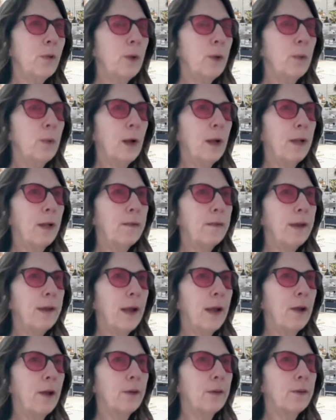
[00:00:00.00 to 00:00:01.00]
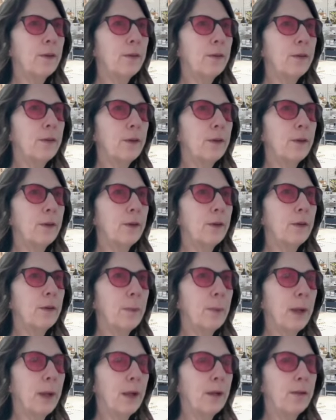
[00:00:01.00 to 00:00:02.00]
we went down to
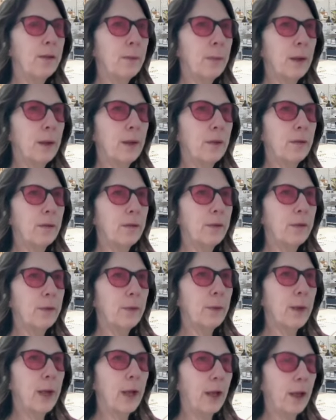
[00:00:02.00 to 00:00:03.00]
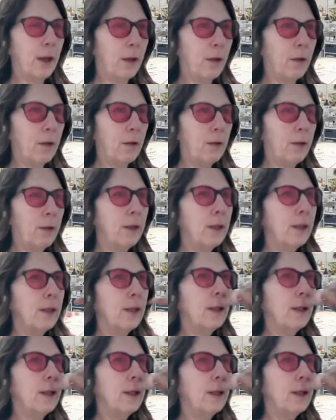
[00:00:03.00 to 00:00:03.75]
the basement to hell.